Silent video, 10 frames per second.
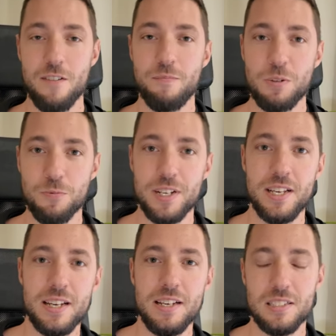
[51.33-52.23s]
I've been
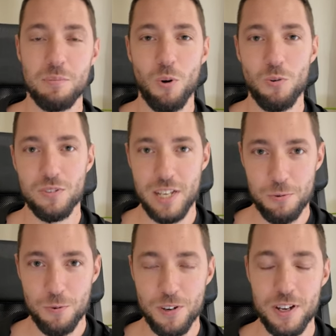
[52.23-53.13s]
running a small
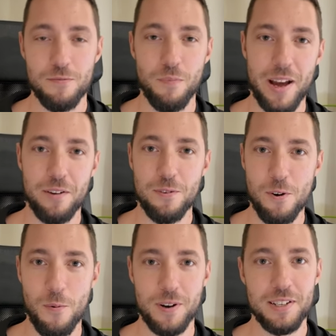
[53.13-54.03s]
network of micro
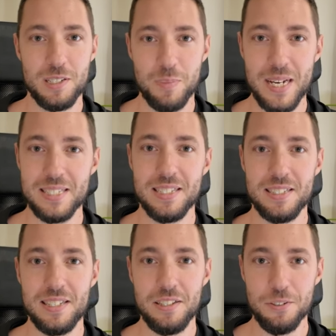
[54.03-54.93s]
coworking
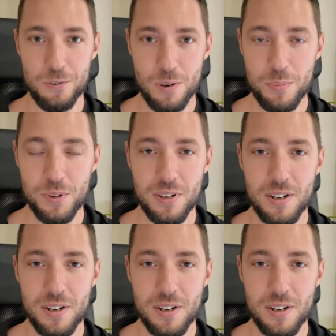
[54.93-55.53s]
spaces in Europe